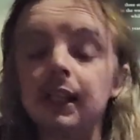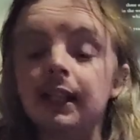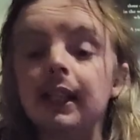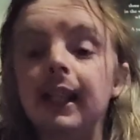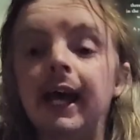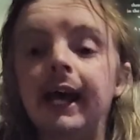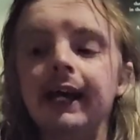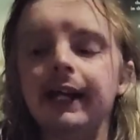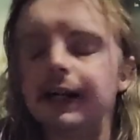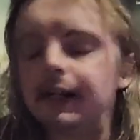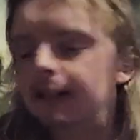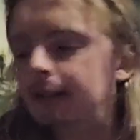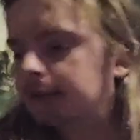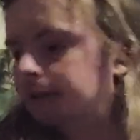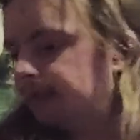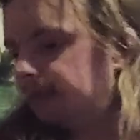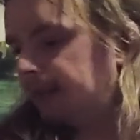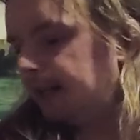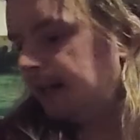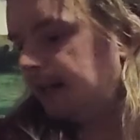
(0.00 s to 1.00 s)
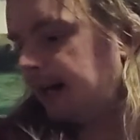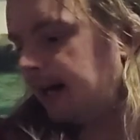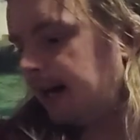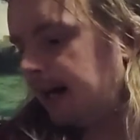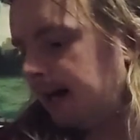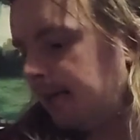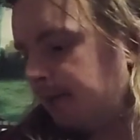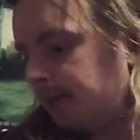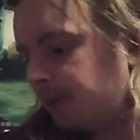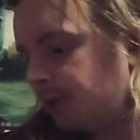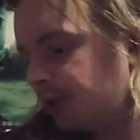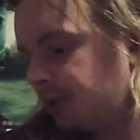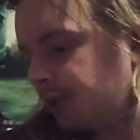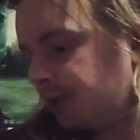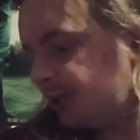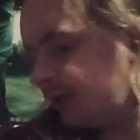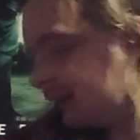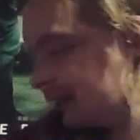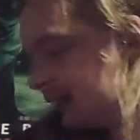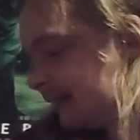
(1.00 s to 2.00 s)
later.
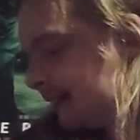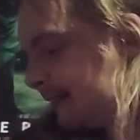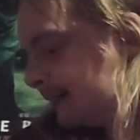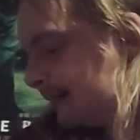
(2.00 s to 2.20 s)
Because